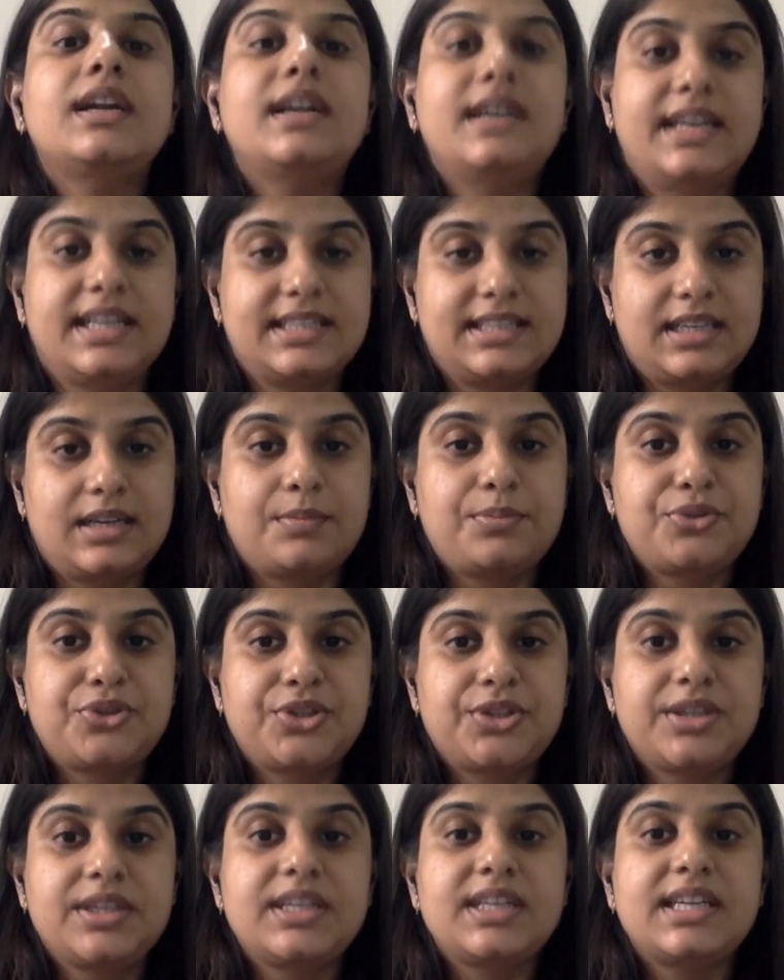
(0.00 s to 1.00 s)

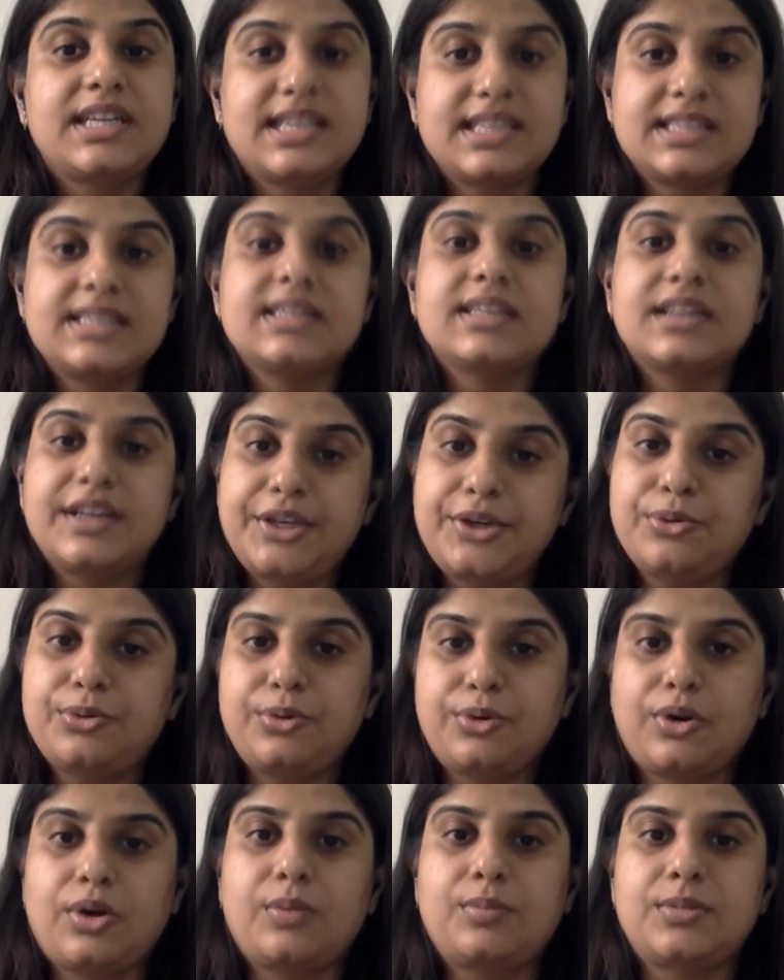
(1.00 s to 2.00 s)
Disruption is a new
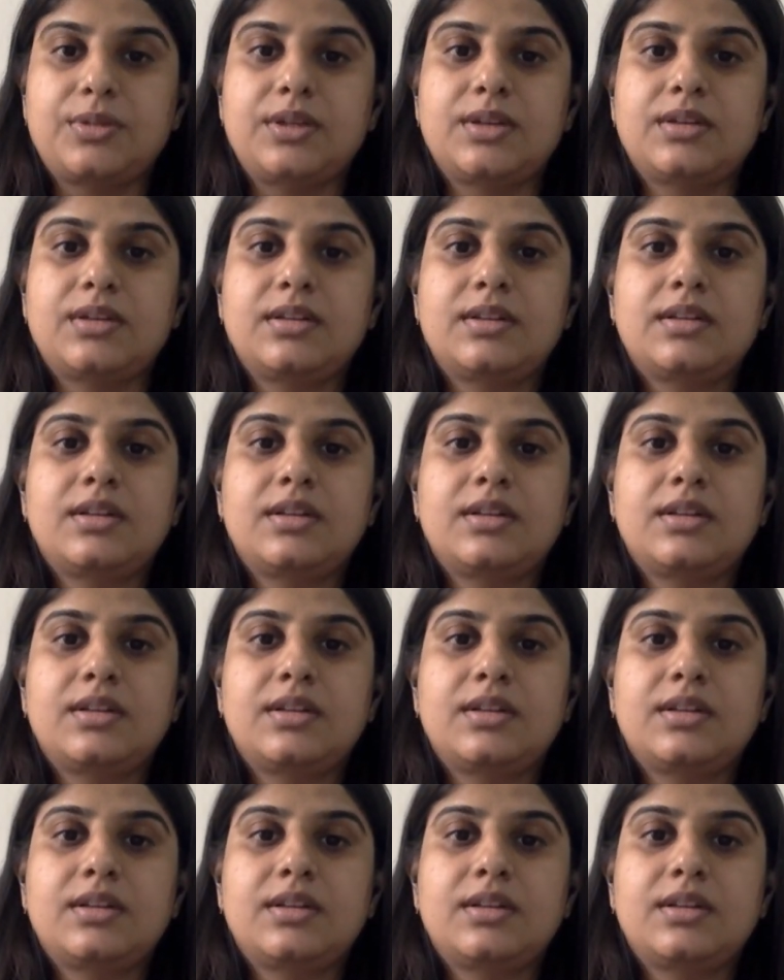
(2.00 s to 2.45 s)
normal,